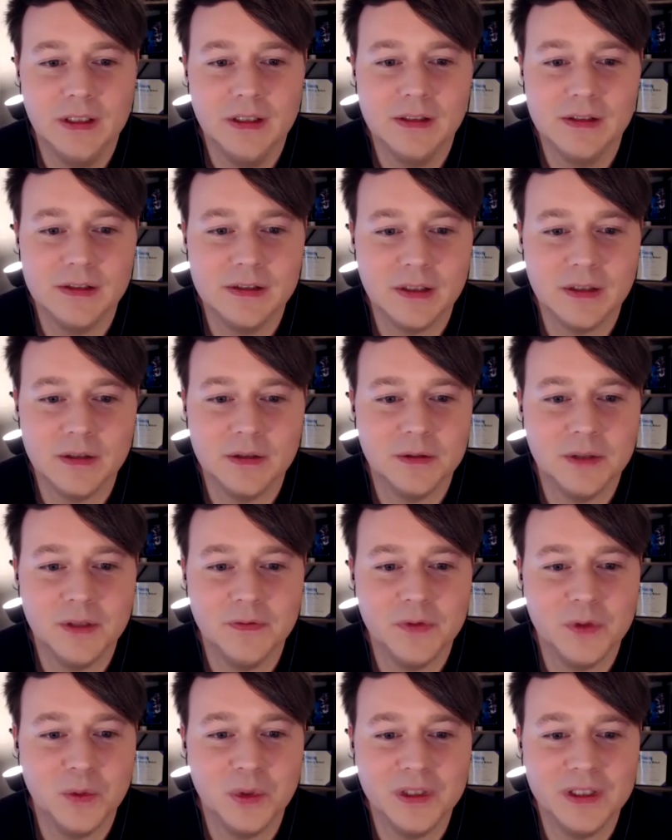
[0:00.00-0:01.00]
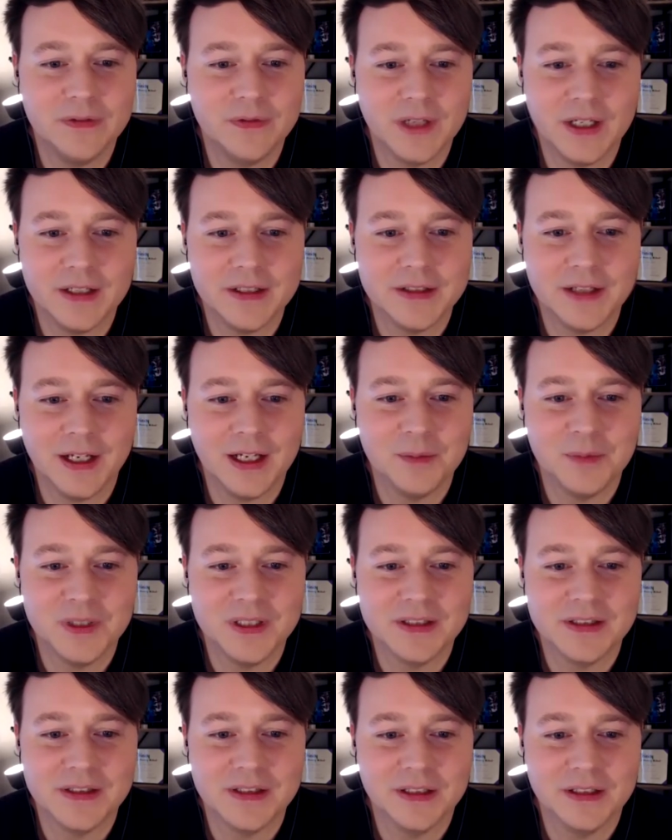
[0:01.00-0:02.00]
So if you believe God's
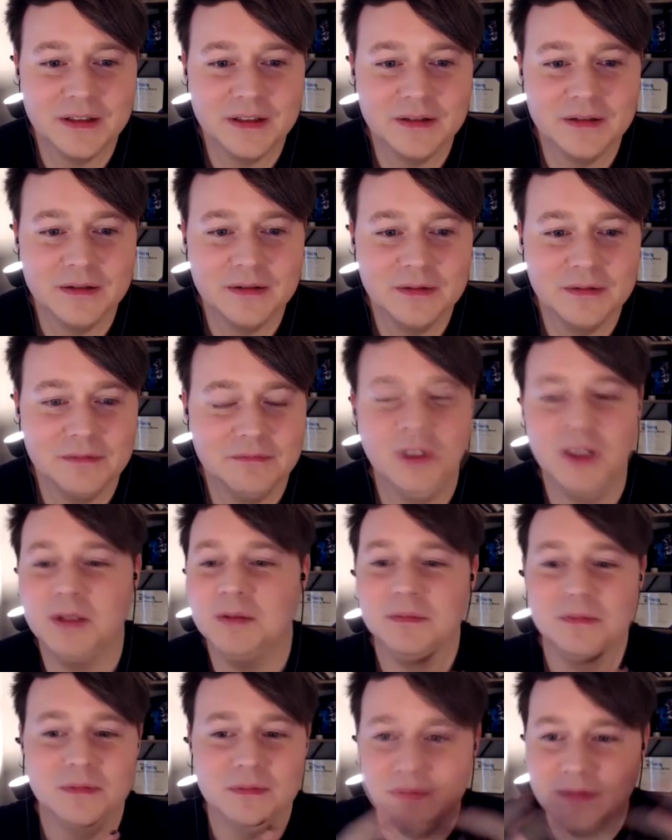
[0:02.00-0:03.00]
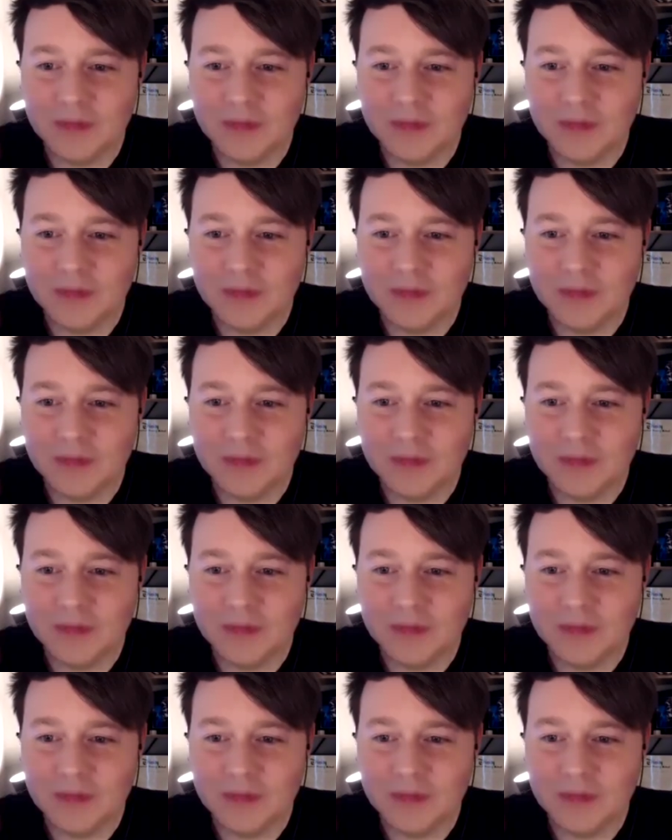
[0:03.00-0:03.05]
timeless, then well,